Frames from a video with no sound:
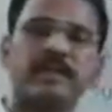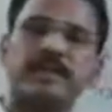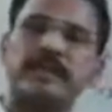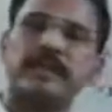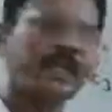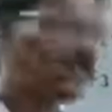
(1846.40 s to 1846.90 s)

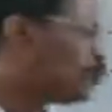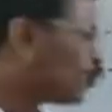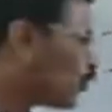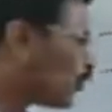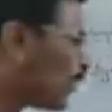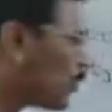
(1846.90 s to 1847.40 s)
Then
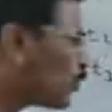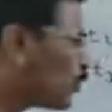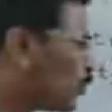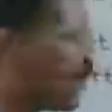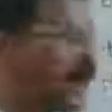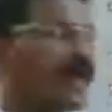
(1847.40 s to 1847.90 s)
no need
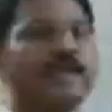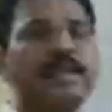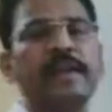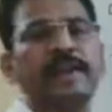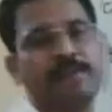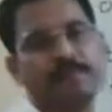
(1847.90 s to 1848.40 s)
to find the
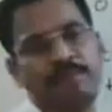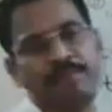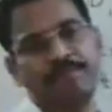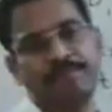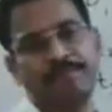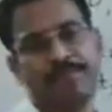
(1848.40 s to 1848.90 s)
next
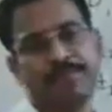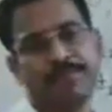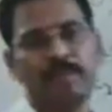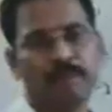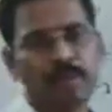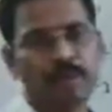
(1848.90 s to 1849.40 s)

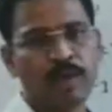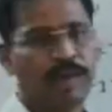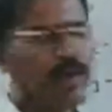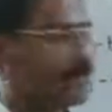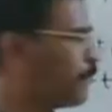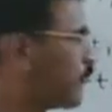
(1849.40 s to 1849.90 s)
one.
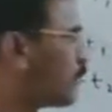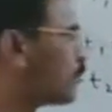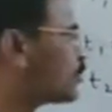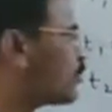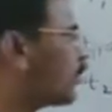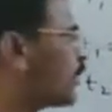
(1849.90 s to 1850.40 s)
Okay,
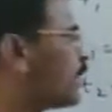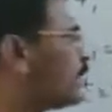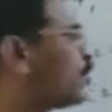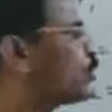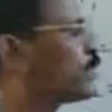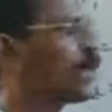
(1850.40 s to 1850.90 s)
because of here
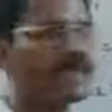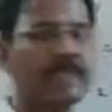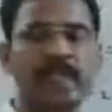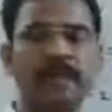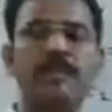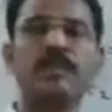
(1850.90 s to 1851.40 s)
both are
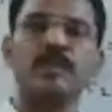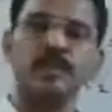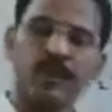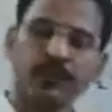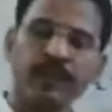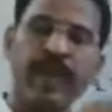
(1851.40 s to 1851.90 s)
same,
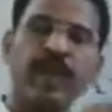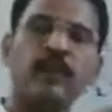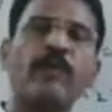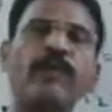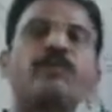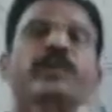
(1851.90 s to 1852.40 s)
so we are
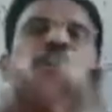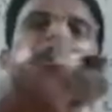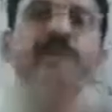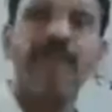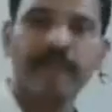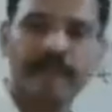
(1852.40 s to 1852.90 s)
going to
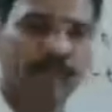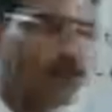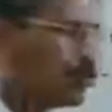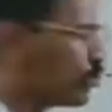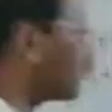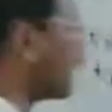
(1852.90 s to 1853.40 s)
take one
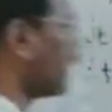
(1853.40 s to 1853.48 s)
more.